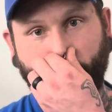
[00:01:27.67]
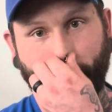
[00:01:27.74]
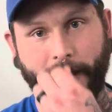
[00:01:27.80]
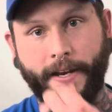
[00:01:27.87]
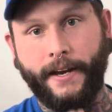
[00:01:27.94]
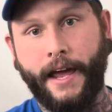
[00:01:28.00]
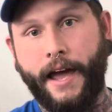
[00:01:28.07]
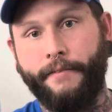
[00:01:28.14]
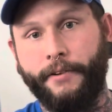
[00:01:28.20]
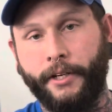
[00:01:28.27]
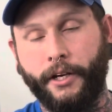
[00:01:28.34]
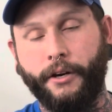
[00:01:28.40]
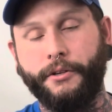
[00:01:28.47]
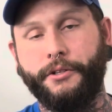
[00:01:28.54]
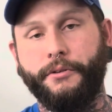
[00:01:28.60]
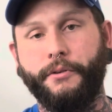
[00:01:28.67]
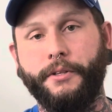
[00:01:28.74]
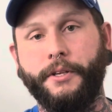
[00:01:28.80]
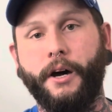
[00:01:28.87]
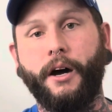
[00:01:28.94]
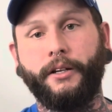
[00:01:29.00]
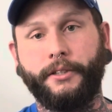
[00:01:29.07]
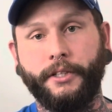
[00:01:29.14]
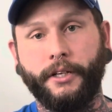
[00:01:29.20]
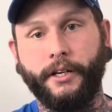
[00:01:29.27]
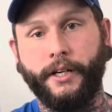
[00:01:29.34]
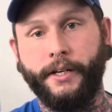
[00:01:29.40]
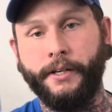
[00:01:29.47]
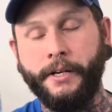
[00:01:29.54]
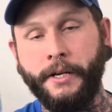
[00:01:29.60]
and having to go to a doctor,
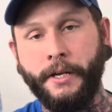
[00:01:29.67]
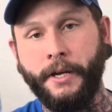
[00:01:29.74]
and